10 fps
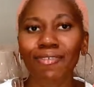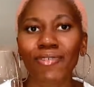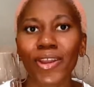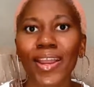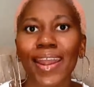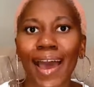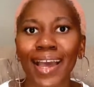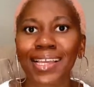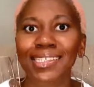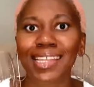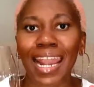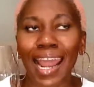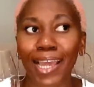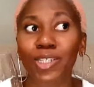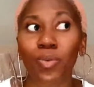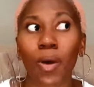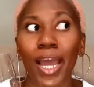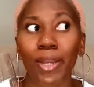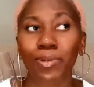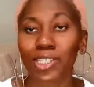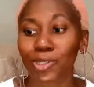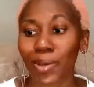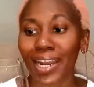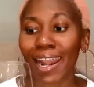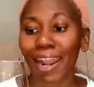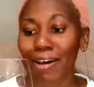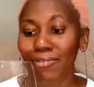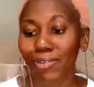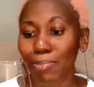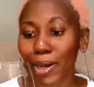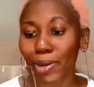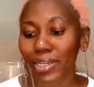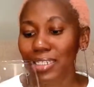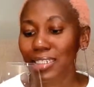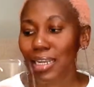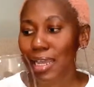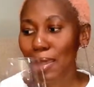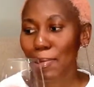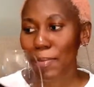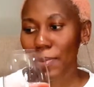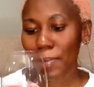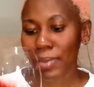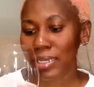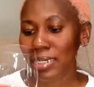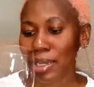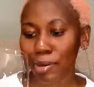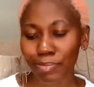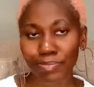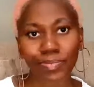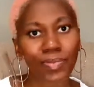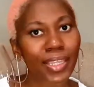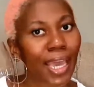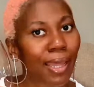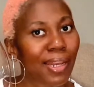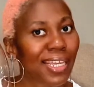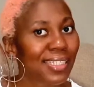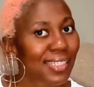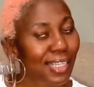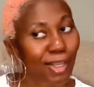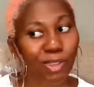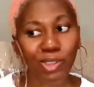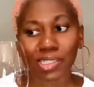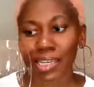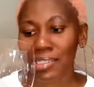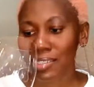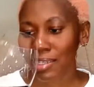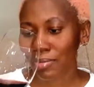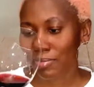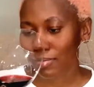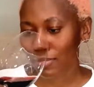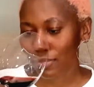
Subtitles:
a very nice light wine, which is what I love about it. But yeah, let's get into tasting.